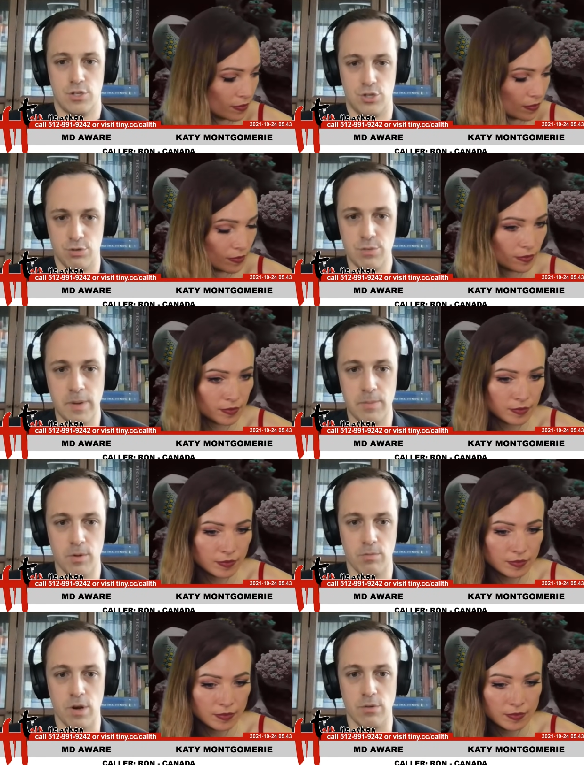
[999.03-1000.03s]
Speaker 1: Jewish
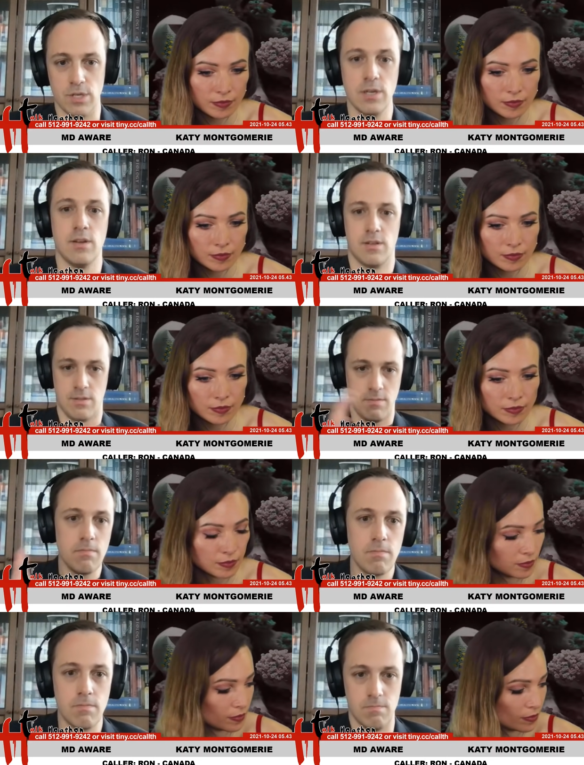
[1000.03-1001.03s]
people wrote,
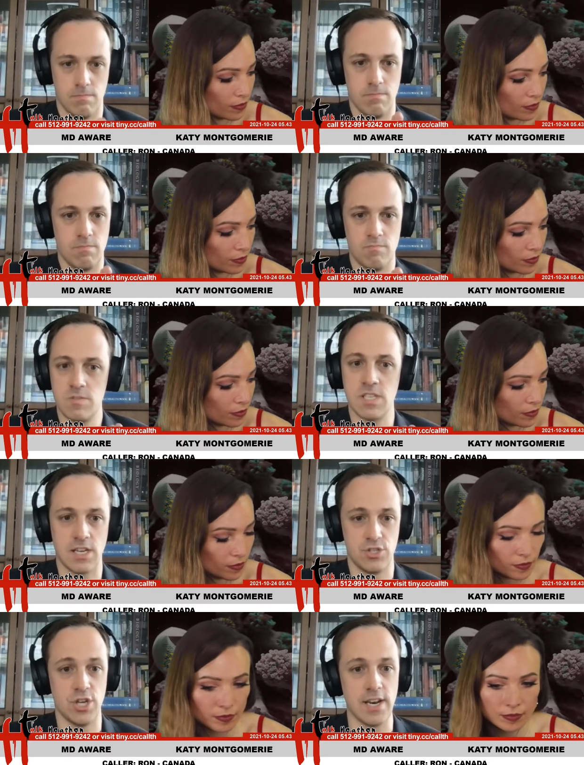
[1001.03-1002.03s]

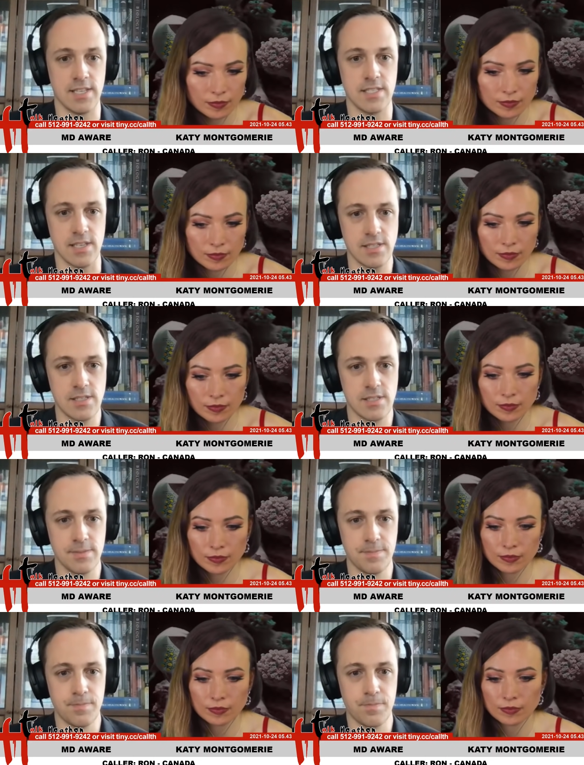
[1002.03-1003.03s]
say, Genesis,
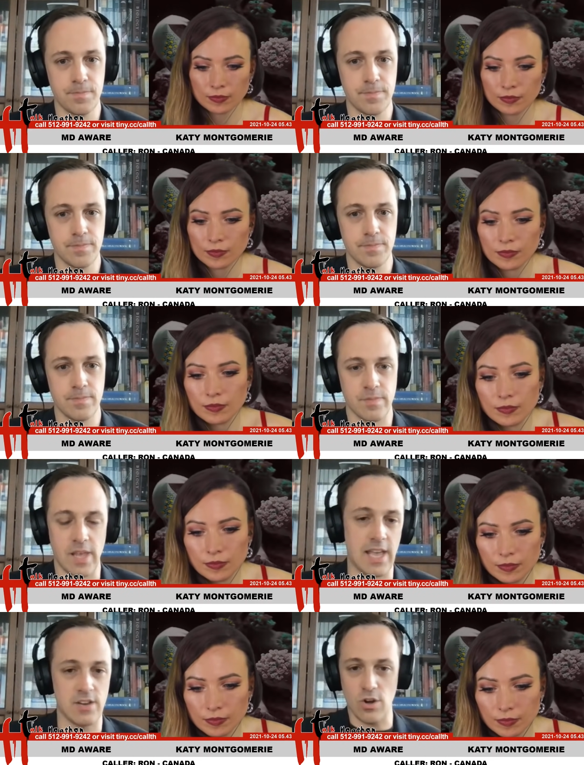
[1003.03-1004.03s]

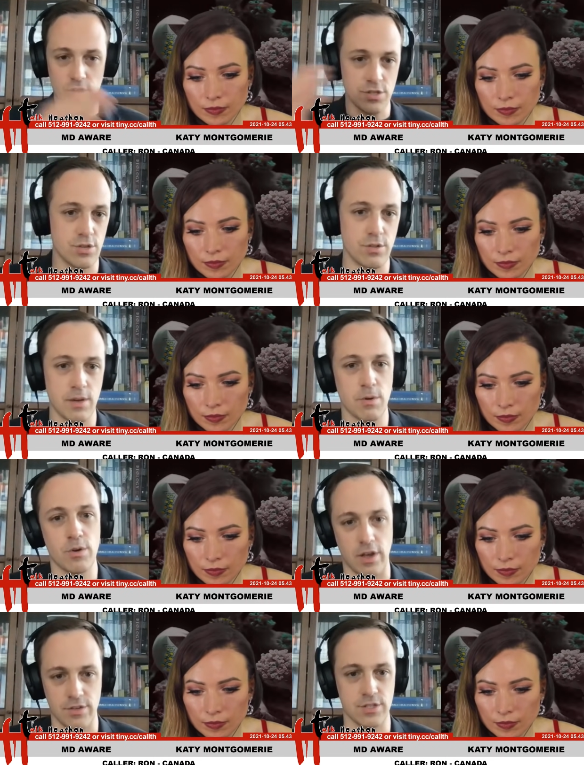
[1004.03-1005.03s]
and also they
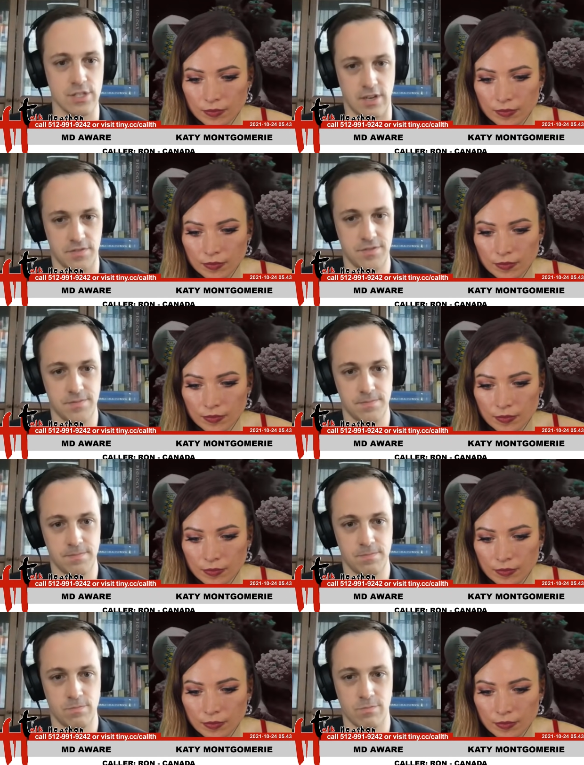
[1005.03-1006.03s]
wrote other stuff,
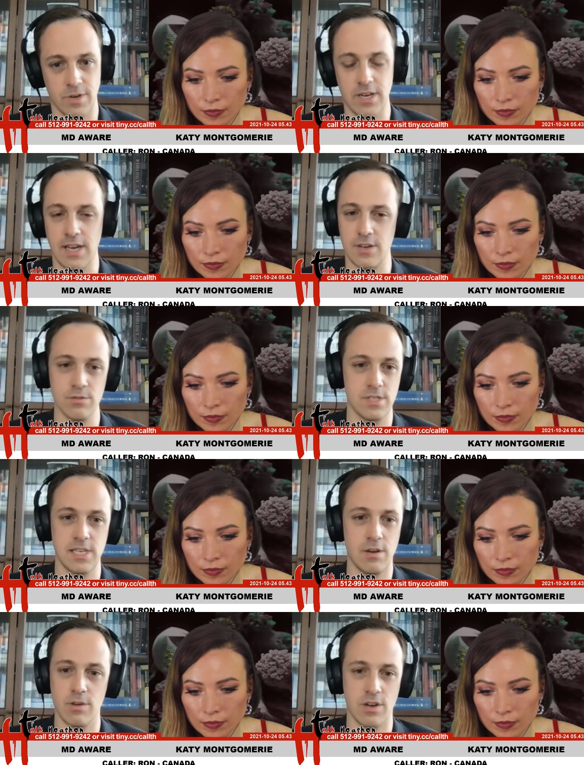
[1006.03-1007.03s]
right? I don't see
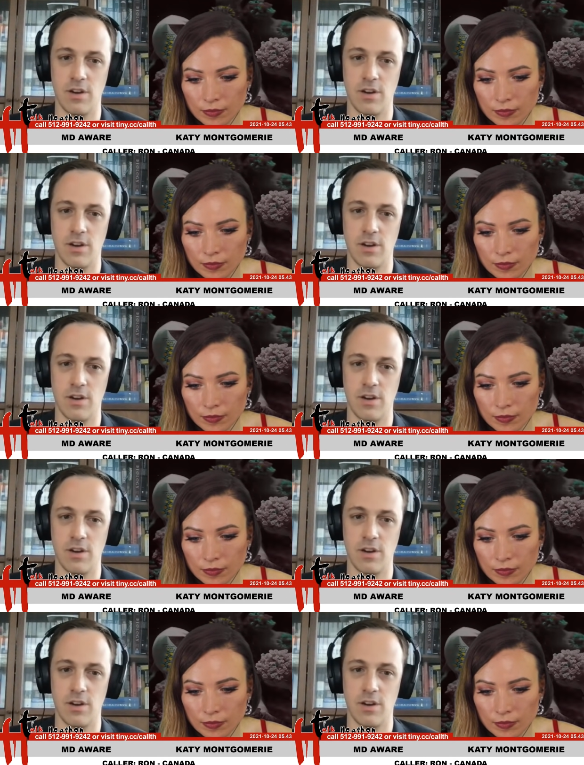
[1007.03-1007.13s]
how a